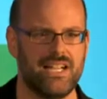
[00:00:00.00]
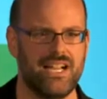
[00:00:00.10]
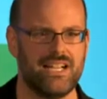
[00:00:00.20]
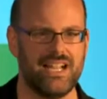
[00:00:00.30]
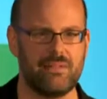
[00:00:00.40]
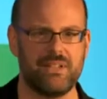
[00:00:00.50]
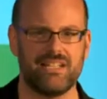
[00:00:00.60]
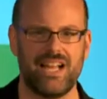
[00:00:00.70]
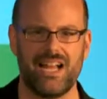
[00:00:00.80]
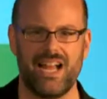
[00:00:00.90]

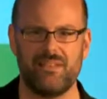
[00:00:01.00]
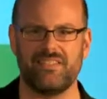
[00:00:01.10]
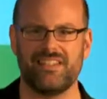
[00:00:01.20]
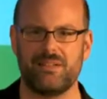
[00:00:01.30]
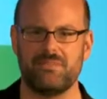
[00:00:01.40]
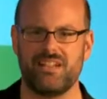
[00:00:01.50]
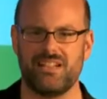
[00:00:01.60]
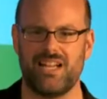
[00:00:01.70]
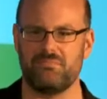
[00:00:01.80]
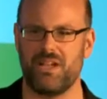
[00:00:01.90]
Obviously I'm
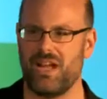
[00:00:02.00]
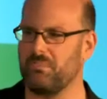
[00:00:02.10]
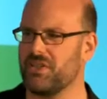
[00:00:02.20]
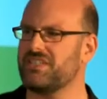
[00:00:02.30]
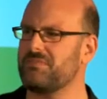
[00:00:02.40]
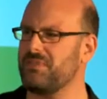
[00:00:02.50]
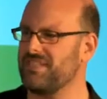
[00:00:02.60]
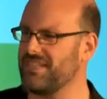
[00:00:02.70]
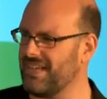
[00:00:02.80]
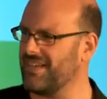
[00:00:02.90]
a participant
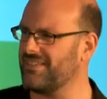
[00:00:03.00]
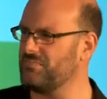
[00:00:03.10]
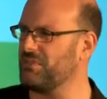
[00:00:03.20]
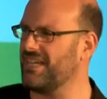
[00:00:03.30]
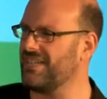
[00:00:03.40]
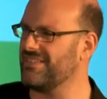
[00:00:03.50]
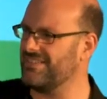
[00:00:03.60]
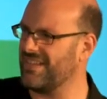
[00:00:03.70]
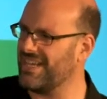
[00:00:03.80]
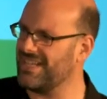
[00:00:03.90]
in the legacy
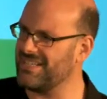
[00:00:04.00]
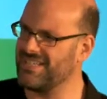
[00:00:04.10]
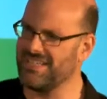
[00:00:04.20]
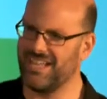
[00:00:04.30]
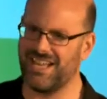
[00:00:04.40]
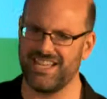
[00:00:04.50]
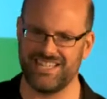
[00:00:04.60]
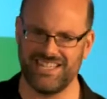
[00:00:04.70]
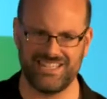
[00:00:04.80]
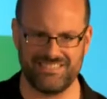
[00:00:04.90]
brands.
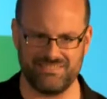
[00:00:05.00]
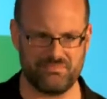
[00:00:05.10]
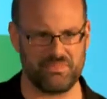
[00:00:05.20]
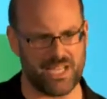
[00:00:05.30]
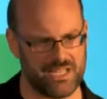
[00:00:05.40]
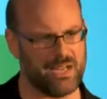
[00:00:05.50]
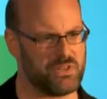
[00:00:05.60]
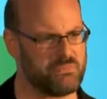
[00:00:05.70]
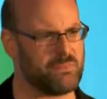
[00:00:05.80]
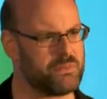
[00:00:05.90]
My
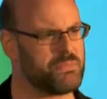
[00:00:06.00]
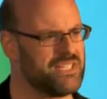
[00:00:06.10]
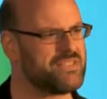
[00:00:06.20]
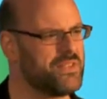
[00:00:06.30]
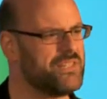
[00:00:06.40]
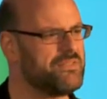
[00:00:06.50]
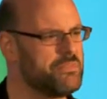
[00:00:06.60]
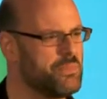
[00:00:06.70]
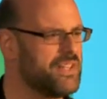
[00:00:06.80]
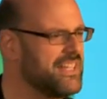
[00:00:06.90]
cupboard probably is full of
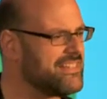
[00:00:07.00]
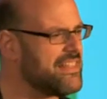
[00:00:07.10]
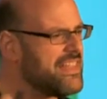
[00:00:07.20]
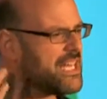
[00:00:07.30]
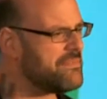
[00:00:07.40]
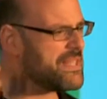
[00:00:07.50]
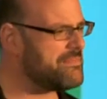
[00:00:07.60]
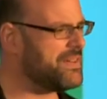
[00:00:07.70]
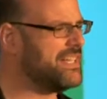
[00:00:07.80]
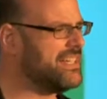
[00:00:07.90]
them, or at least I think of them
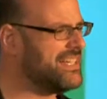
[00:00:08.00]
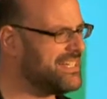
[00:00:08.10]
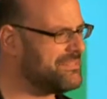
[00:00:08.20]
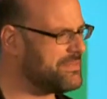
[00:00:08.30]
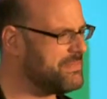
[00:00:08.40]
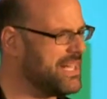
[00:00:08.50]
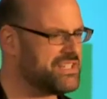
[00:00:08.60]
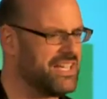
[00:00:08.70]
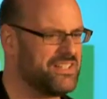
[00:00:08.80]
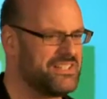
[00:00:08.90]
fondly from my
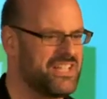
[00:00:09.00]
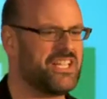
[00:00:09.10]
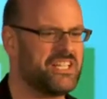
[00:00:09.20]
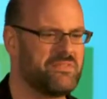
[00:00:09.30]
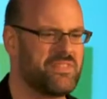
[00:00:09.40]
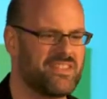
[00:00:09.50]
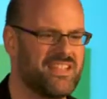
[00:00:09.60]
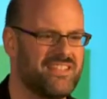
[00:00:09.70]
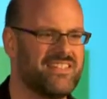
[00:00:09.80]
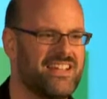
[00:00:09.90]
childhood, and all of the
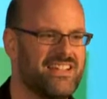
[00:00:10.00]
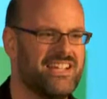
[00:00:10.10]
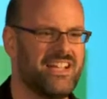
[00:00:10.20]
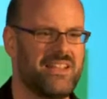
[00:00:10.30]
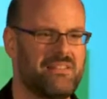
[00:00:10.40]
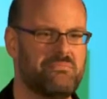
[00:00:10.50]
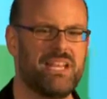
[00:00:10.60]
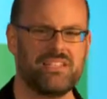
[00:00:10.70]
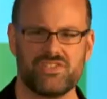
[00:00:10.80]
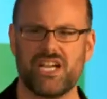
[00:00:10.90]
things that
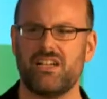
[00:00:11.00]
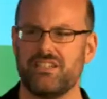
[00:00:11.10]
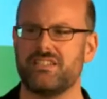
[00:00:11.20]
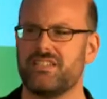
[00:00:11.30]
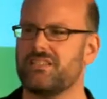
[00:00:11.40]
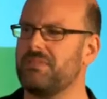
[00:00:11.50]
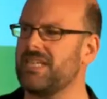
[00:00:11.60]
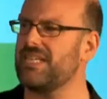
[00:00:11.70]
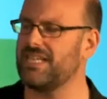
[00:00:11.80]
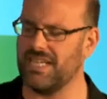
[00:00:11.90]
meant childhood to
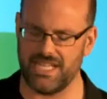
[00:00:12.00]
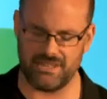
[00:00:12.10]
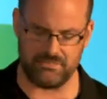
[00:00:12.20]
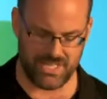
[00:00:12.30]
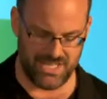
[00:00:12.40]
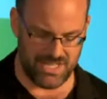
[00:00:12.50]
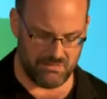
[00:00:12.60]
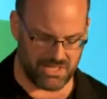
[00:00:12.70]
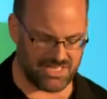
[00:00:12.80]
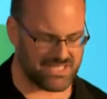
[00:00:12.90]
me.
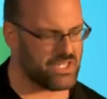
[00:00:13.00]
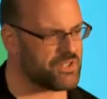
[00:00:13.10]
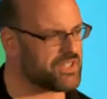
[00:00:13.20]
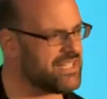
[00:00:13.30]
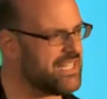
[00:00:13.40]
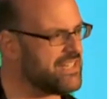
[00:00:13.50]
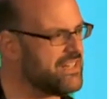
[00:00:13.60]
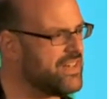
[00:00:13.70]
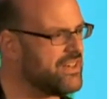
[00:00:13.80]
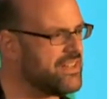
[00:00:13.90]
But this notion that
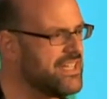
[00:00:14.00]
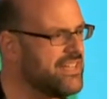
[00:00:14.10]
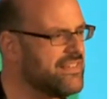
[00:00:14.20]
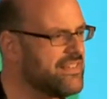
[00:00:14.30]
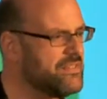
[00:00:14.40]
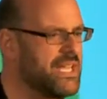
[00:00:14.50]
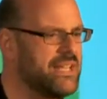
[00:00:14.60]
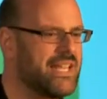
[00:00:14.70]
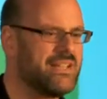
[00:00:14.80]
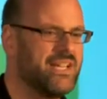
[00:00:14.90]
there are things
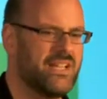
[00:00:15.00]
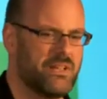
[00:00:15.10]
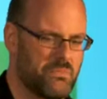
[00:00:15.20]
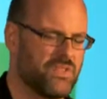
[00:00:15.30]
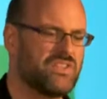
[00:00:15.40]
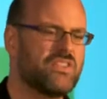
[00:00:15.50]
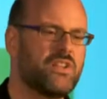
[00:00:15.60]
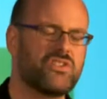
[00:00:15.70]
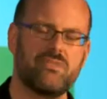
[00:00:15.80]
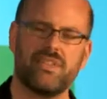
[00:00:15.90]
just the
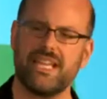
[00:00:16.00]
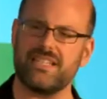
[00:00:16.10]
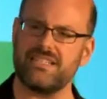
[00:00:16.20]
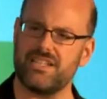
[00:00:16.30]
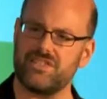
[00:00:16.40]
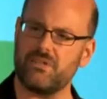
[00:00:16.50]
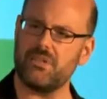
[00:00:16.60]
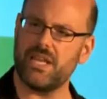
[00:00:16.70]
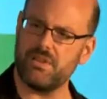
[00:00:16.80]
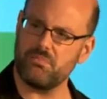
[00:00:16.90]
notion of legacy in
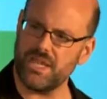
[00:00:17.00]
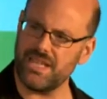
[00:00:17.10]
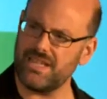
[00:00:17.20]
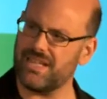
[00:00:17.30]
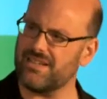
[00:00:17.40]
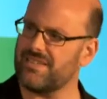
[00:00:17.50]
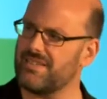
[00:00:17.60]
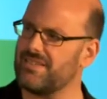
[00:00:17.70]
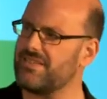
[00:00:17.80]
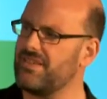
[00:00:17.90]
general, that we bring
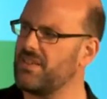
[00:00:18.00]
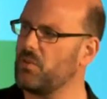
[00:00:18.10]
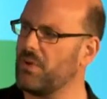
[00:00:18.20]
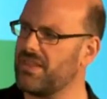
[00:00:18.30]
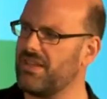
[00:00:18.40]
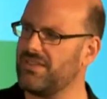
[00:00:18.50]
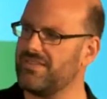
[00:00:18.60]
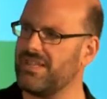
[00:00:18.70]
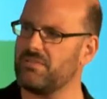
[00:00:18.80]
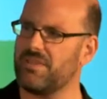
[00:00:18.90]
legacies with us,
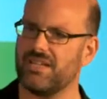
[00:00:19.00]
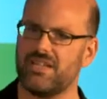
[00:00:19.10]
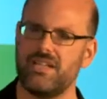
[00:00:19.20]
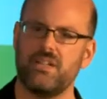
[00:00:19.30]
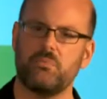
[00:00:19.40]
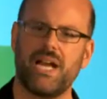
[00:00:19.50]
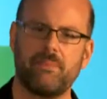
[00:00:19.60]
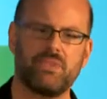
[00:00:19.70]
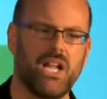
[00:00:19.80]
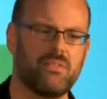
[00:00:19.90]
that
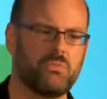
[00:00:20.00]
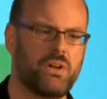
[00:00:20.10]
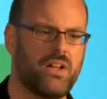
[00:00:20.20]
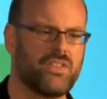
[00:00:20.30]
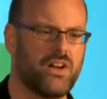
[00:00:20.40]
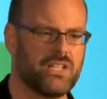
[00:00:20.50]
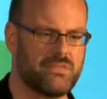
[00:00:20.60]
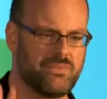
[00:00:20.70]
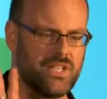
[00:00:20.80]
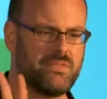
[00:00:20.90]
perhaps all of the walls aren't
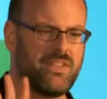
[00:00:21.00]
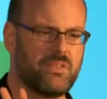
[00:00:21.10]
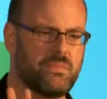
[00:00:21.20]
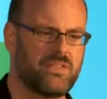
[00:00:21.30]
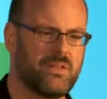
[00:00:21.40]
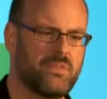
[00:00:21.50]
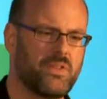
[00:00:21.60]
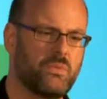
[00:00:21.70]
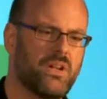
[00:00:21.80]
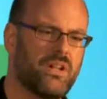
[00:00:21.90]
in front of us, but some of
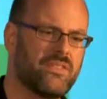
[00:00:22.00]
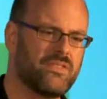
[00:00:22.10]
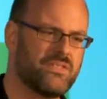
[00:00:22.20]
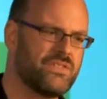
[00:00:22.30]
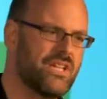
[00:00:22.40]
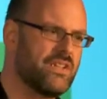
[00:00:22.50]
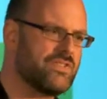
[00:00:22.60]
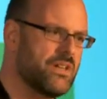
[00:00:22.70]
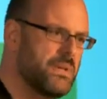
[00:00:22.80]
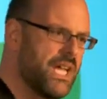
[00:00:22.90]
the walls to
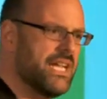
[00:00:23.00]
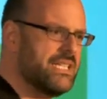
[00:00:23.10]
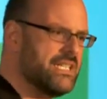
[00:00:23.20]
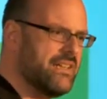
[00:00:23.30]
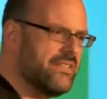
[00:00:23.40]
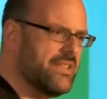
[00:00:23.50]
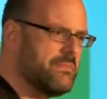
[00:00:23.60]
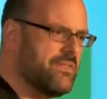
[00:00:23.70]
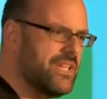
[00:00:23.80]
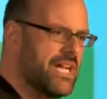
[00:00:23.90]
change are behind us.
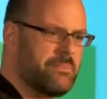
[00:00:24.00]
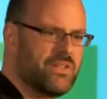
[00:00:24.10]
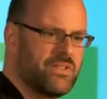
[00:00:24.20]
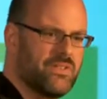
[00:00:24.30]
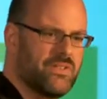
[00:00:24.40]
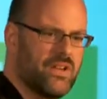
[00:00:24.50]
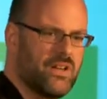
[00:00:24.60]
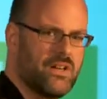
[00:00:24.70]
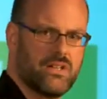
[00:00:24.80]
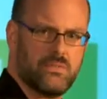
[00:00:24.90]
Some of the obstacles
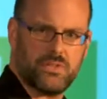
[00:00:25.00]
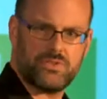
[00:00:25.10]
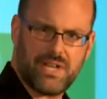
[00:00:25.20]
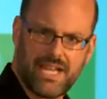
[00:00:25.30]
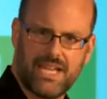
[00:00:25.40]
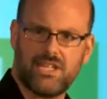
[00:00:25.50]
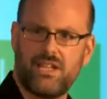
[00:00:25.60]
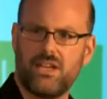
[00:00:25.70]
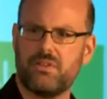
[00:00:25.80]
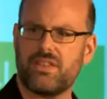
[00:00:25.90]
we're dragging
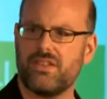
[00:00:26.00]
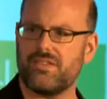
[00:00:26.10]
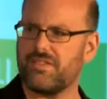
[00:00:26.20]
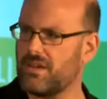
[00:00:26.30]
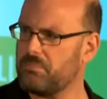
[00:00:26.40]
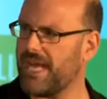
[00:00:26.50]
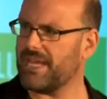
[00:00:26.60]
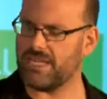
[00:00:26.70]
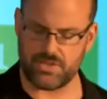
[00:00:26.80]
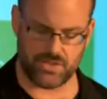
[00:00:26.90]
along with us, our
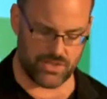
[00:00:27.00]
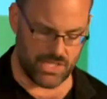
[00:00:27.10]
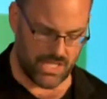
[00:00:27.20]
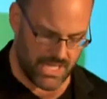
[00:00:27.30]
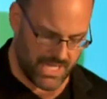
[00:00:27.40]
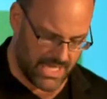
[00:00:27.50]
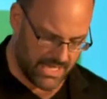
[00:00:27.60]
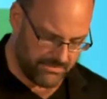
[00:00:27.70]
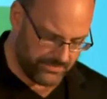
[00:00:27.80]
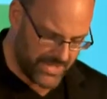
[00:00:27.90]
baggage.
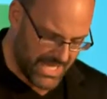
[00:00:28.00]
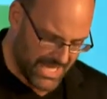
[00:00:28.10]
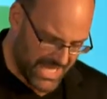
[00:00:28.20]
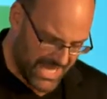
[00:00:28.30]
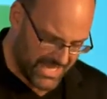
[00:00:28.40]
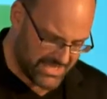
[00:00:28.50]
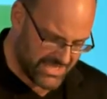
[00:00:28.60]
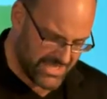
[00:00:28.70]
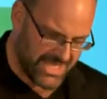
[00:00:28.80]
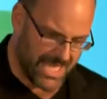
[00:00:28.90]
And
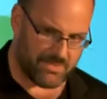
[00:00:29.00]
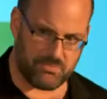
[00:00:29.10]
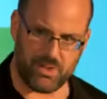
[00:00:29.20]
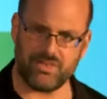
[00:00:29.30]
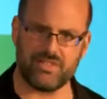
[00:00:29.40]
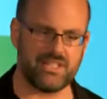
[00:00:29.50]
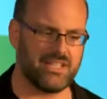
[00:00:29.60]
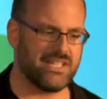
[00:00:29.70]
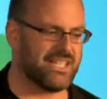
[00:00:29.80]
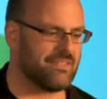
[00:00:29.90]
I'm supposed to
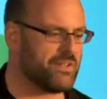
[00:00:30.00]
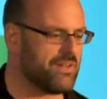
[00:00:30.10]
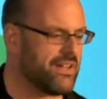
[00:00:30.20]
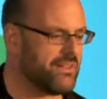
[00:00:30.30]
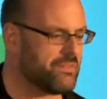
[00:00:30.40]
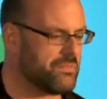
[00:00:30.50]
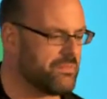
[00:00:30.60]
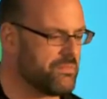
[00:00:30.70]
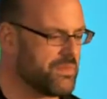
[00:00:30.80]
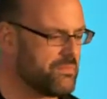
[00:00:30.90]
give you all,
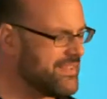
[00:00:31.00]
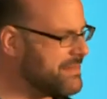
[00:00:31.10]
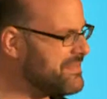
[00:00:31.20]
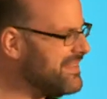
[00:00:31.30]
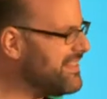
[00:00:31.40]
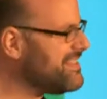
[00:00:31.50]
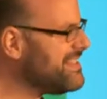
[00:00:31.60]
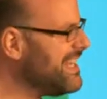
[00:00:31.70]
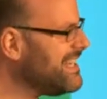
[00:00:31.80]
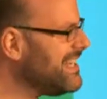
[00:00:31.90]
with some of this
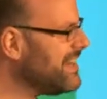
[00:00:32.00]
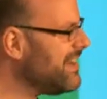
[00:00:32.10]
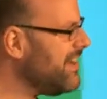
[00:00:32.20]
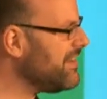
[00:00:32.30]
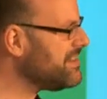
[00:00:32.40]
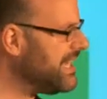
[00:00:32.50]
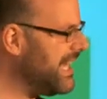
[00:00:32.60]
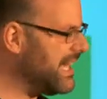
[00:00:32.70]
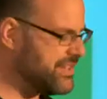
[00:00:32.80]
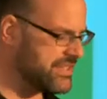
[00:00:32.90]
understanding, a call to
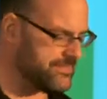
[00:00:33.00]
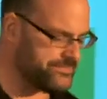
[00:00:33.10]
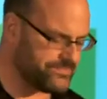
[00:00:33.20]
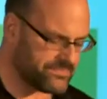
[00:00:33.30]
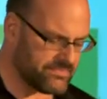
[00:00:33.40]
action.